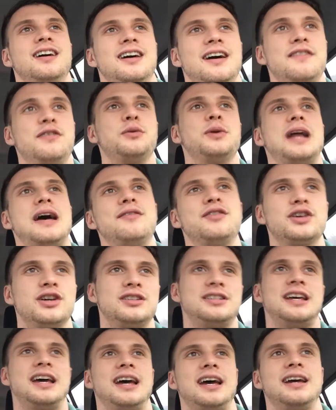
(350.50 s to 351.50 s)
Everyone have a
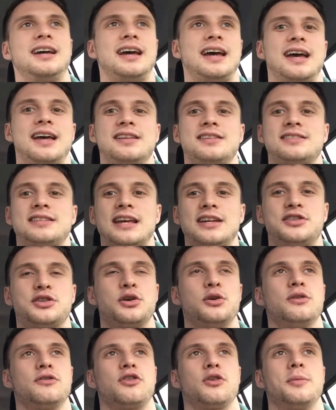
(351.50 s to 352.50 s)
good day, and stay
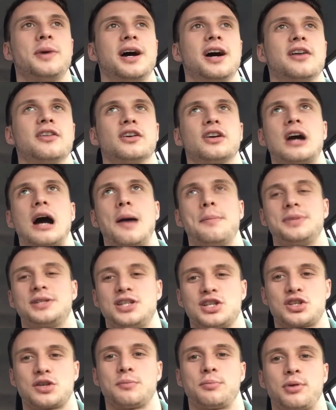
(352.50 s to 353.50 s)
tuned for my other
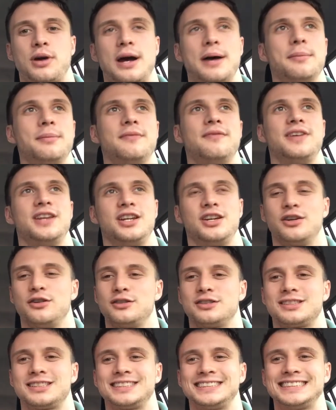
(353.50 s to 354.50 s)
competition prep
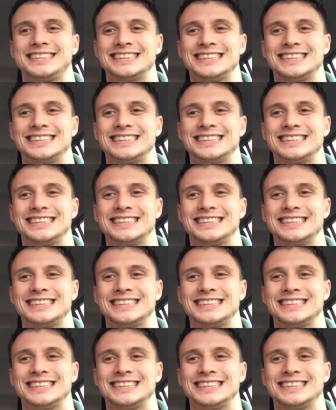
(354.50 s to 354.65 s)
videos.